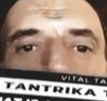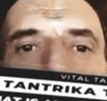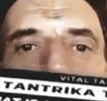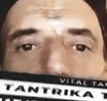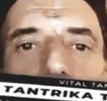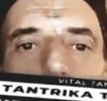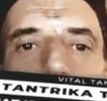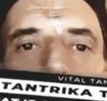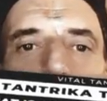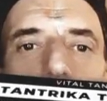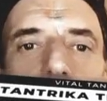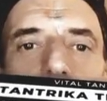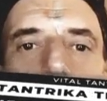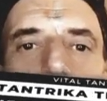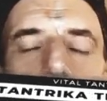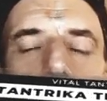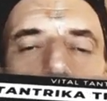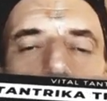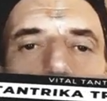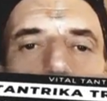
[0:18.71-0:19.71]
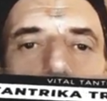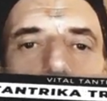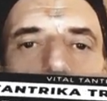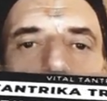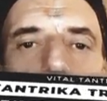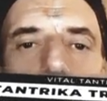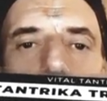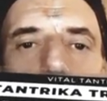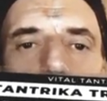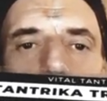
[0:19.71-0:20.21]
masculine.
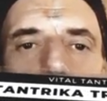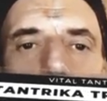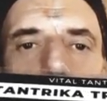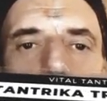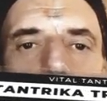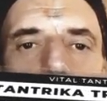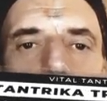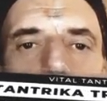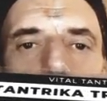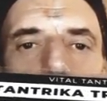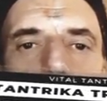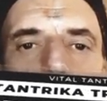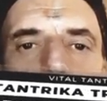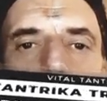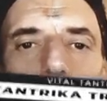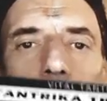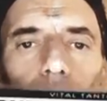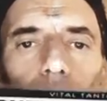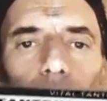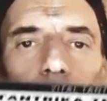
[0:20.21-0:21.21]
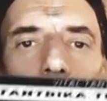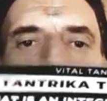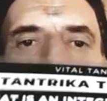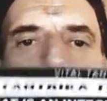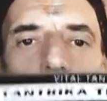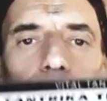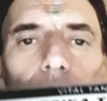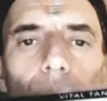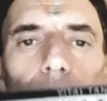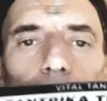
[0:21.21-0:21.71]
And uh, the goal is
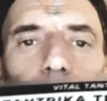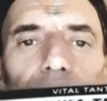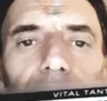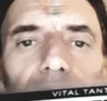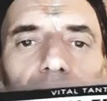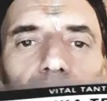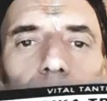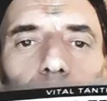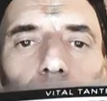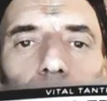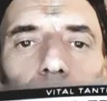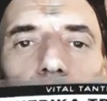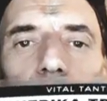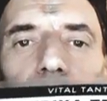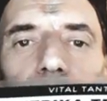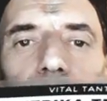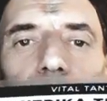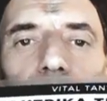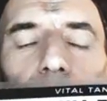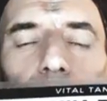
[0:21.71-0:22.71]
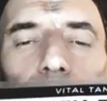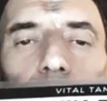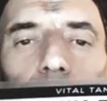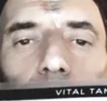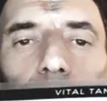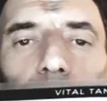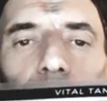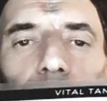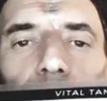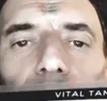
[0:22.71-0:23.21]
to be able to navigate from
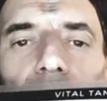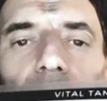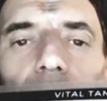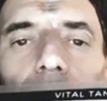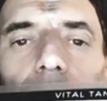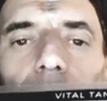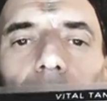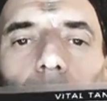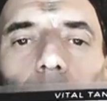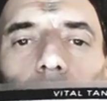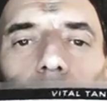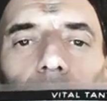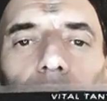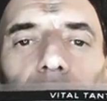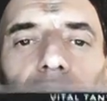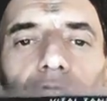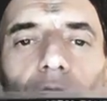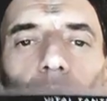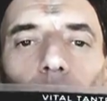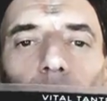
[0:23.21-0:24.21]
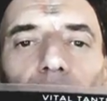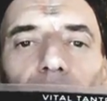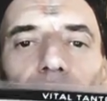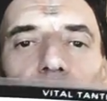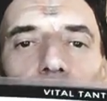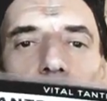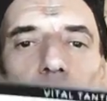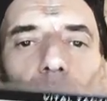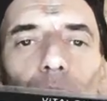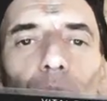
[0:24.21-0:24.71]
the very core of here, where there
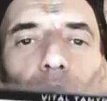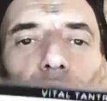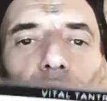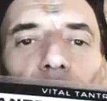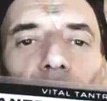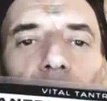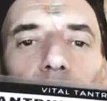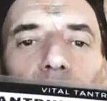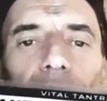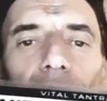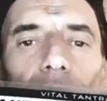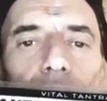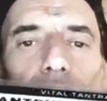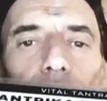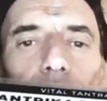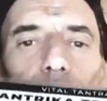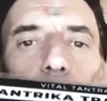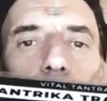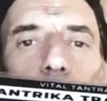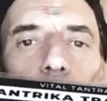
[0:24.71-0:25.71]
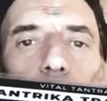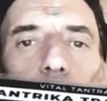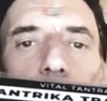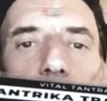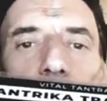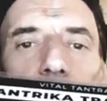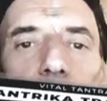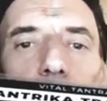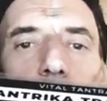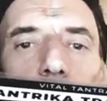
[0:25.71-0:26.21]
is a perfect balance of all those
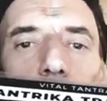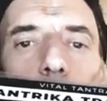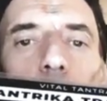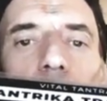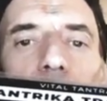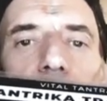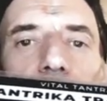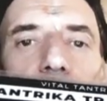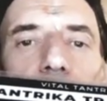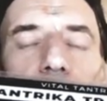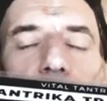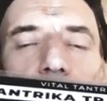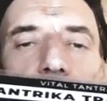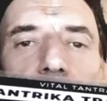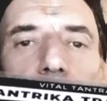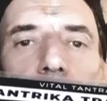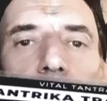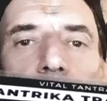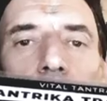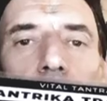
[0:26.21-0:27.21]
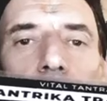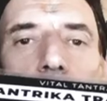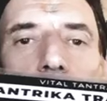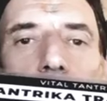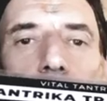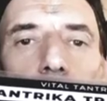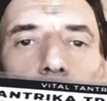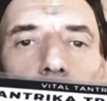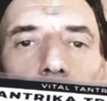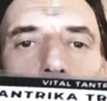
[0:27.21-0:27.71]
different qualities,
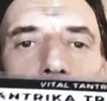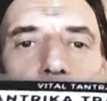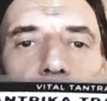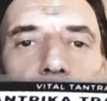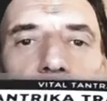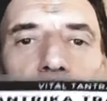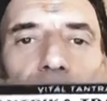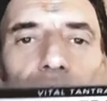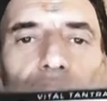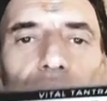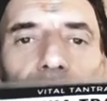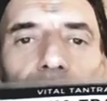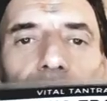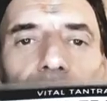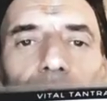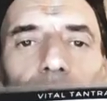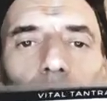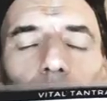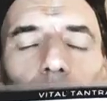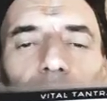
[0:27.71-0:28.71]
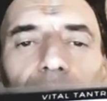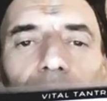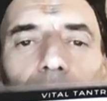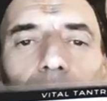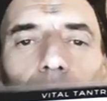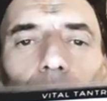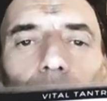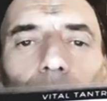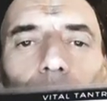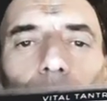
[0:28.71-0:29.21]
so this is what I
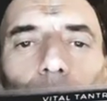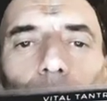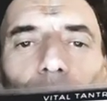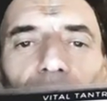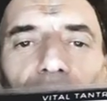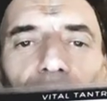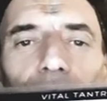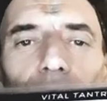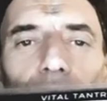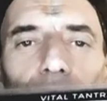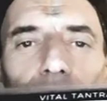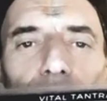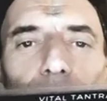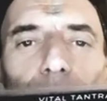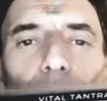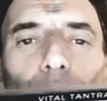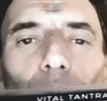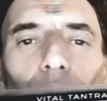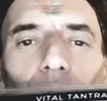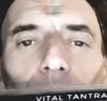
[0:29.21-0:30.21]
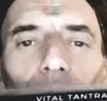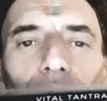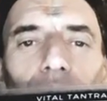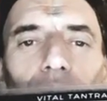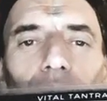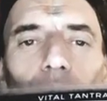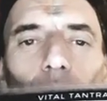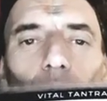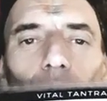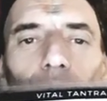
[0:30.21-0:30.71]
call the resonance point
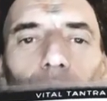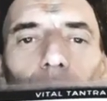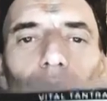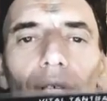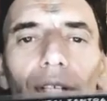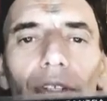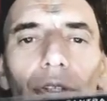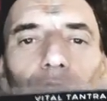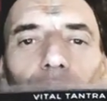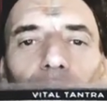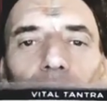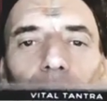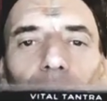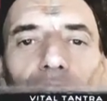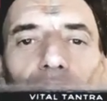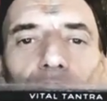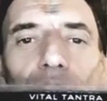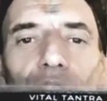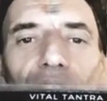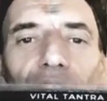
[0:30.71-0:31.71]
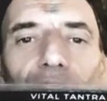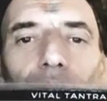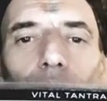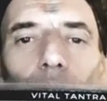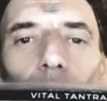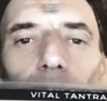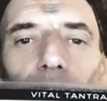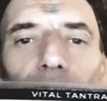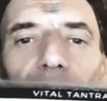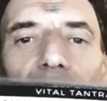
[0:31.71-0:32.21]
when you are at the very center
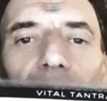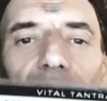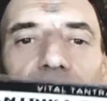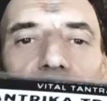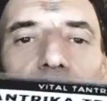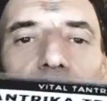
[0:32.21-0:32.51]
of that.